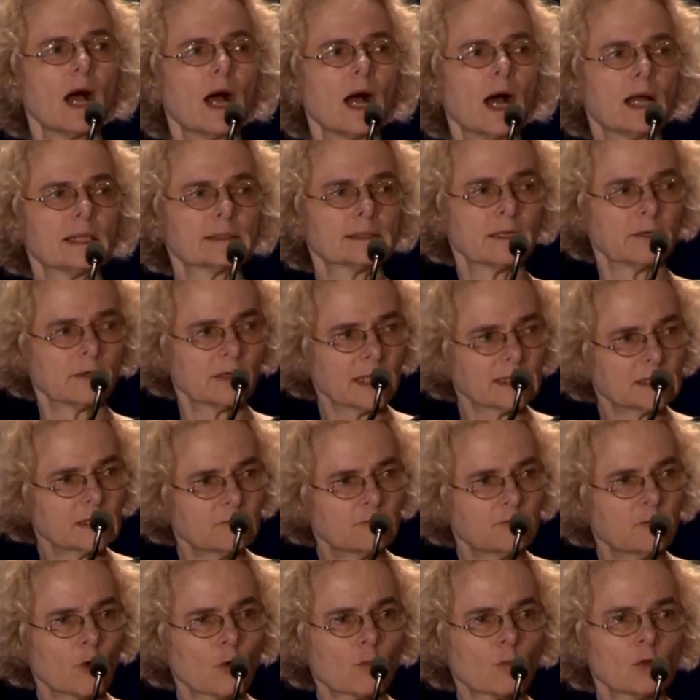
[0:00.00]

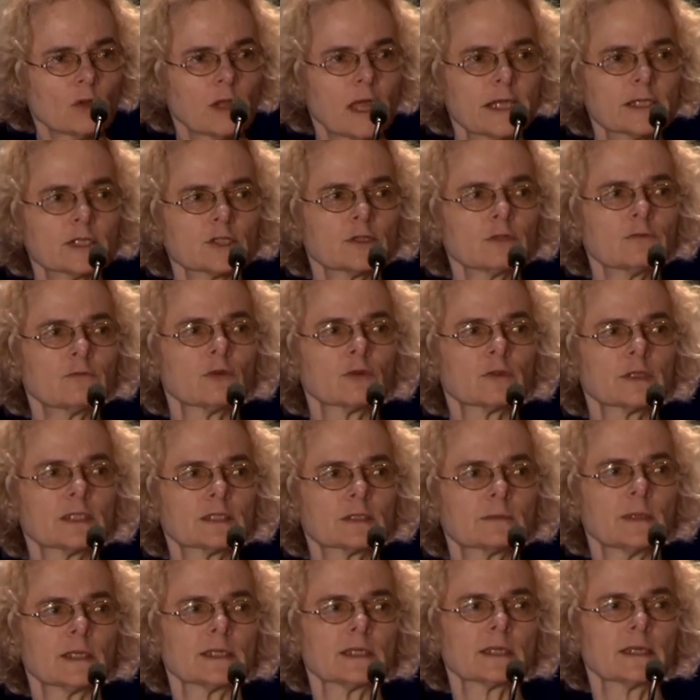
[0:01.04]
alternative formulation for
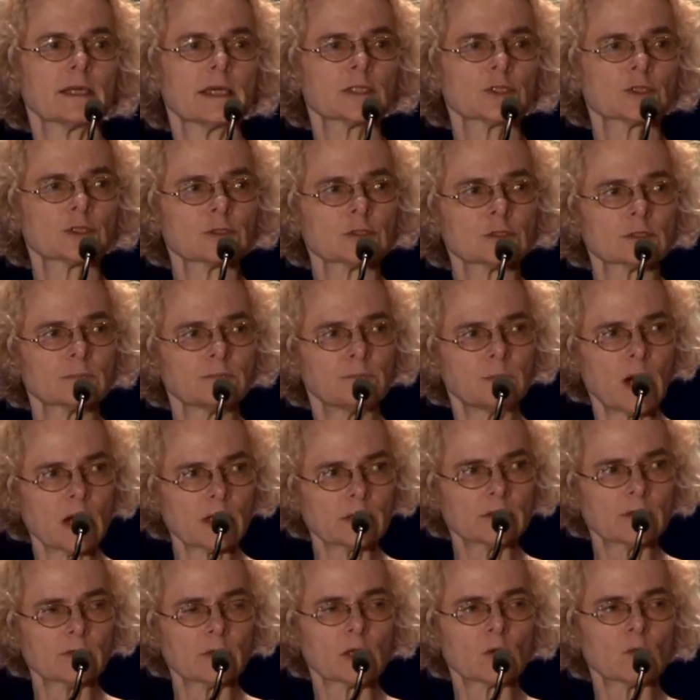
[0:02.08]
these medications,
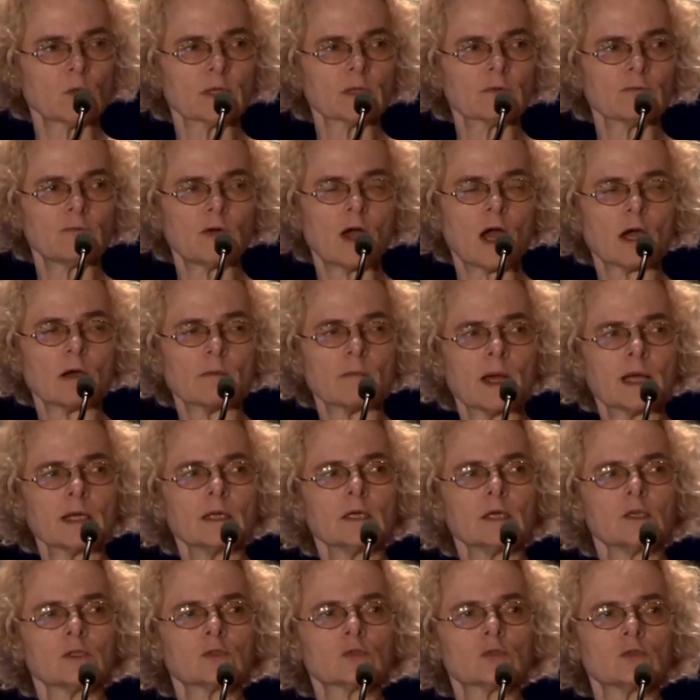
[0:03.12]
partnering with pharma
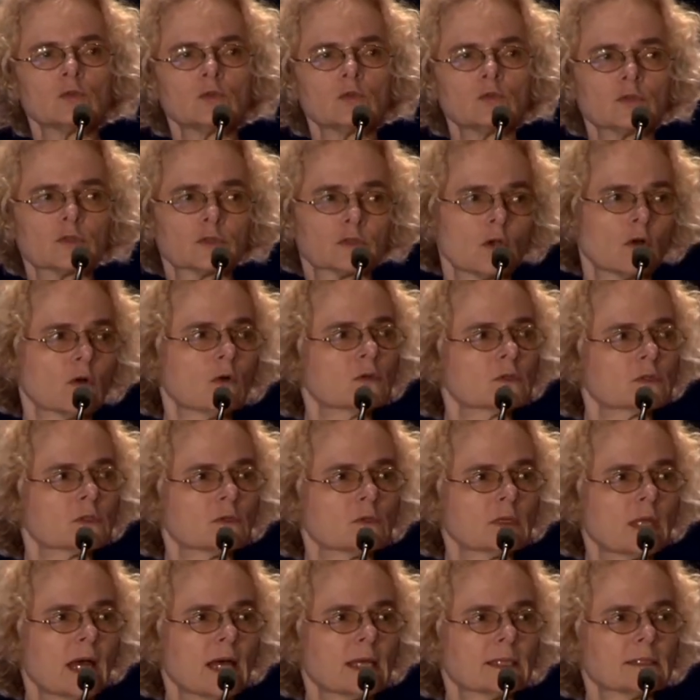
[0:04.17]
to do so
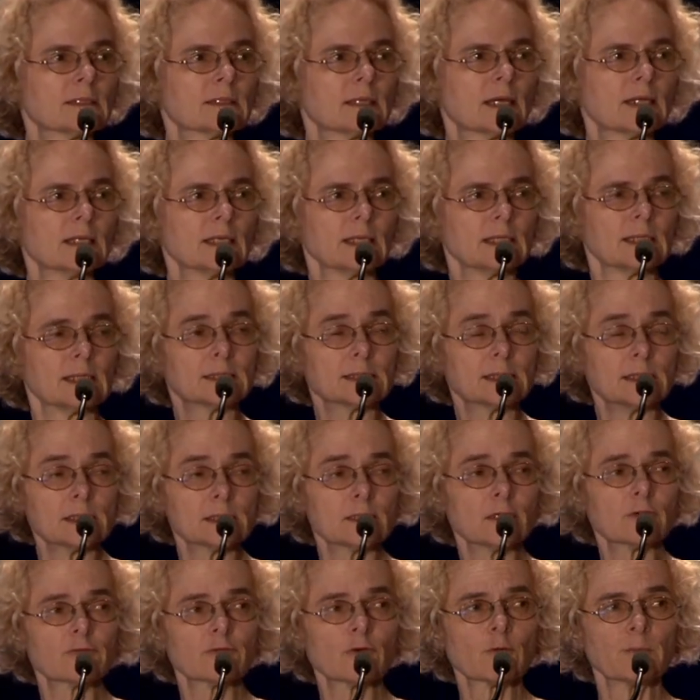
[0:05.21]
that it's
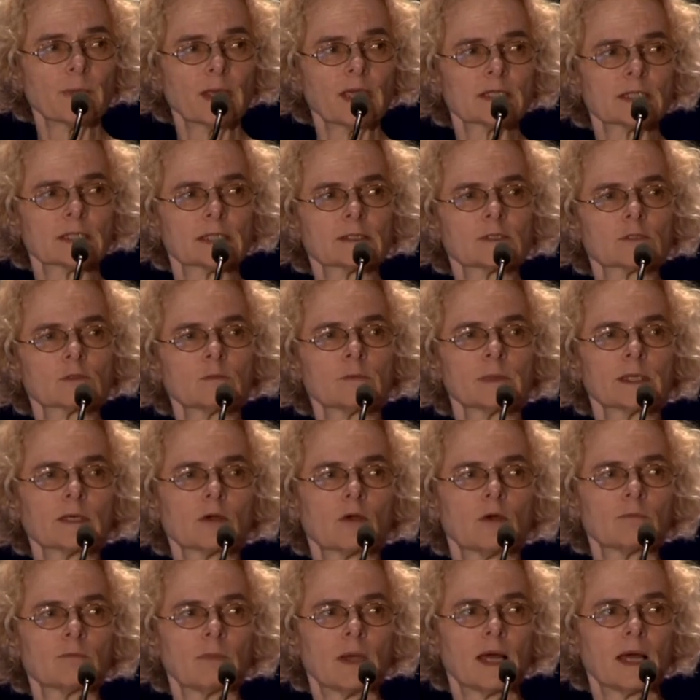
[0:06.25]
easier for patients to be
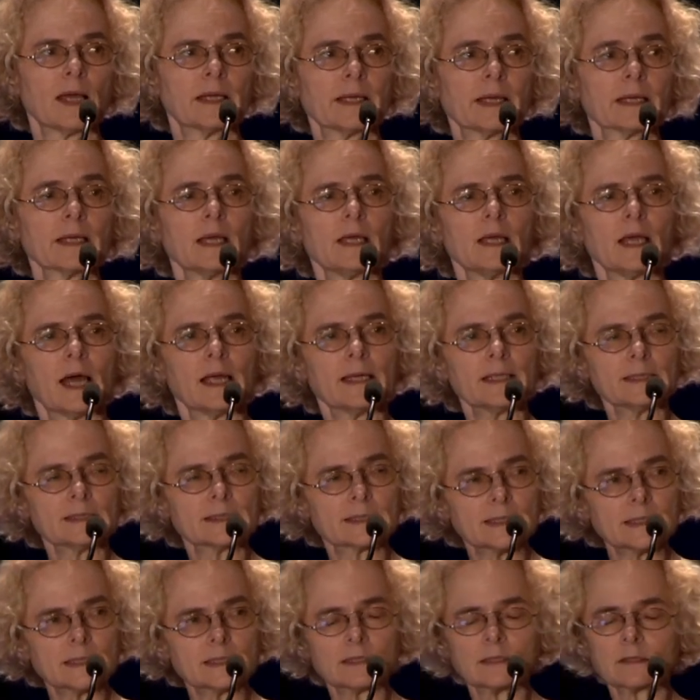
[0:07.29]
compliant, and
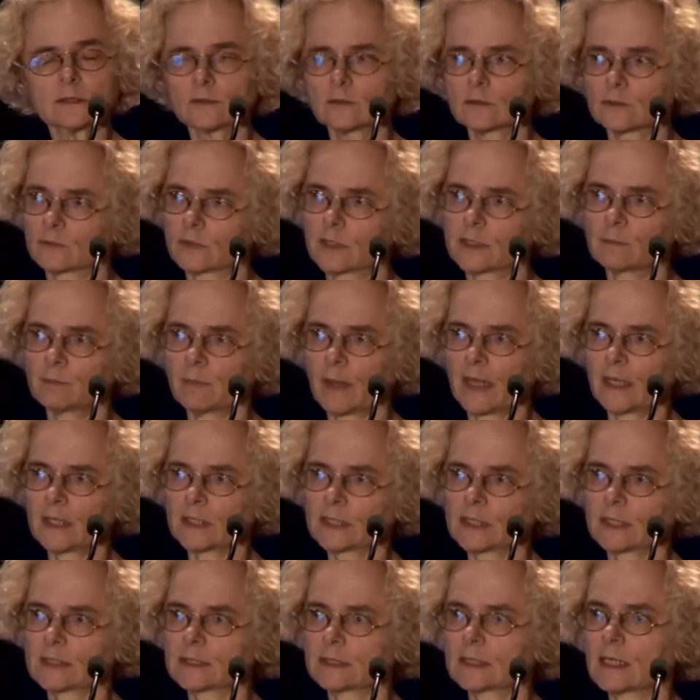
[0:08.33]
it's easier to treat
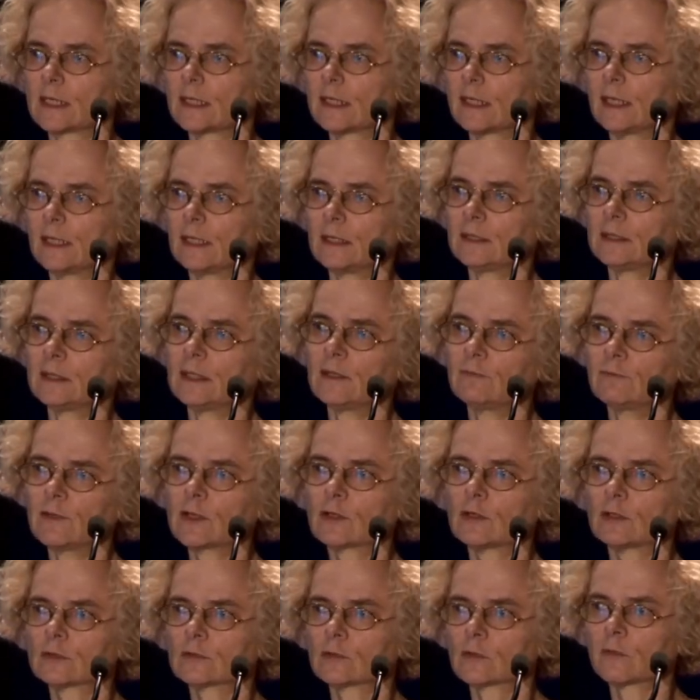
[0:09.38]
patients in
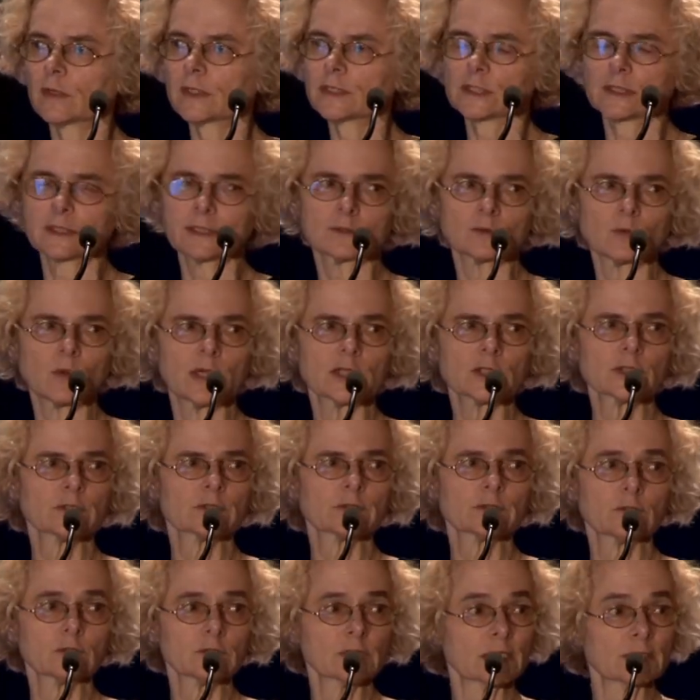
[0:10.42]
difficult-to-reach
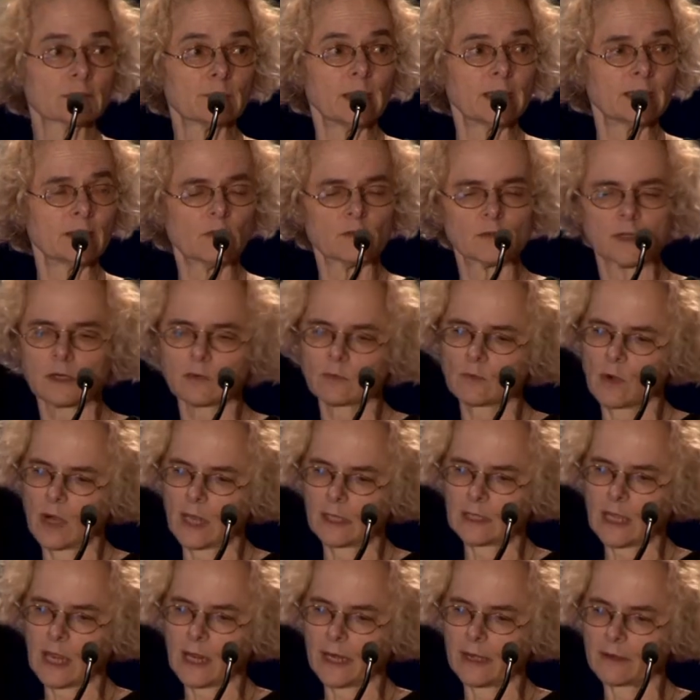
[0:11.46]
situations, such as many of the
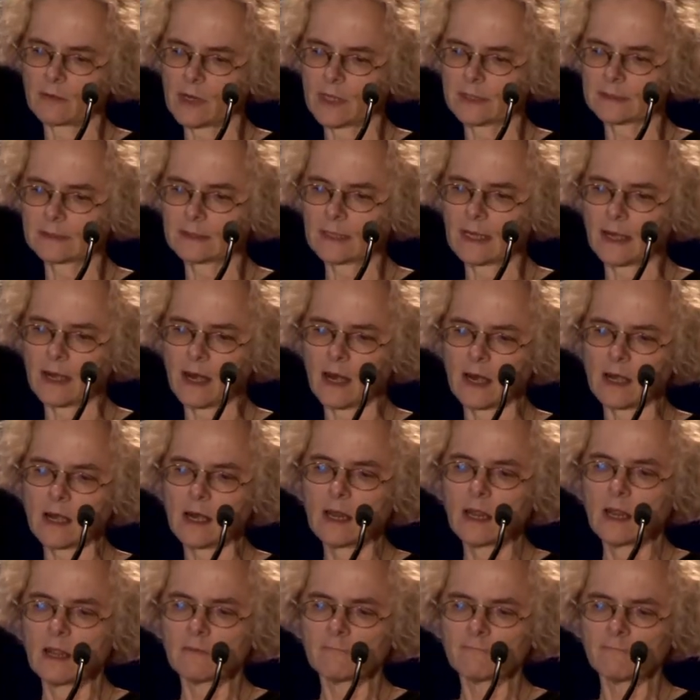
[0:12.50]
rural areas that are
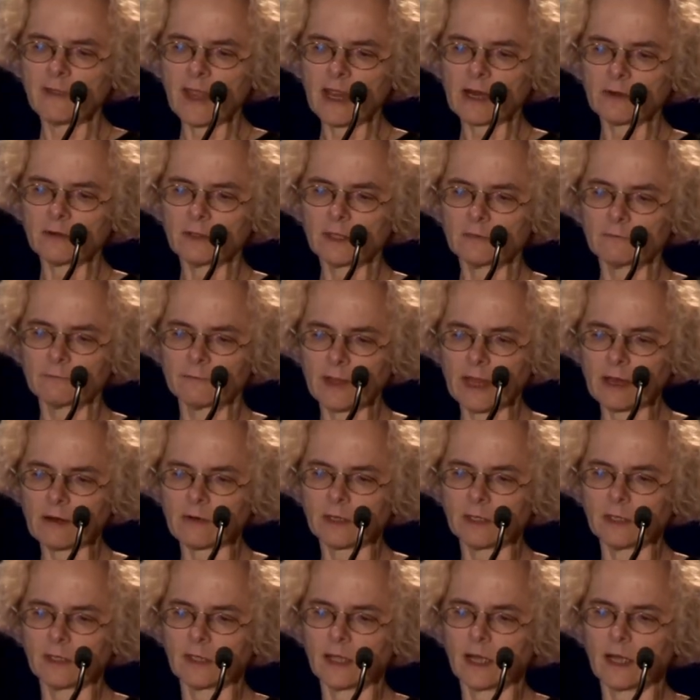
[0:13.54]
very,
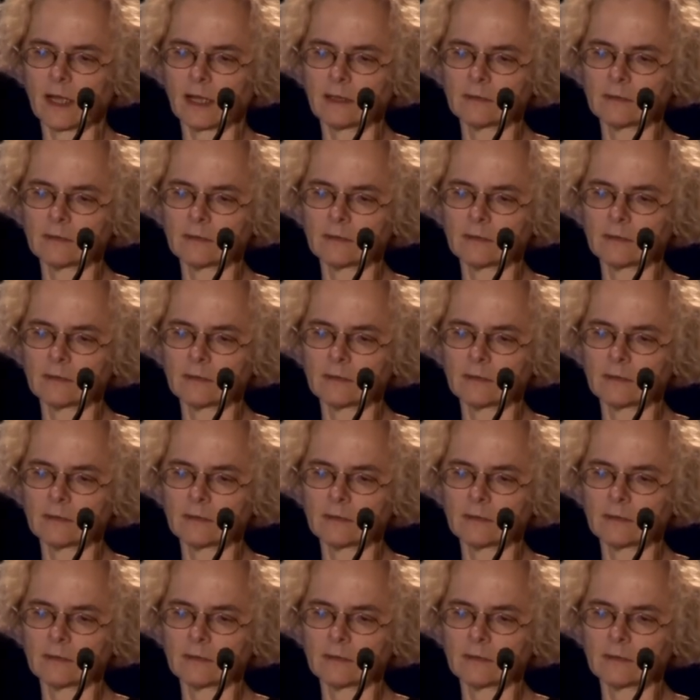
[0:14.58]
very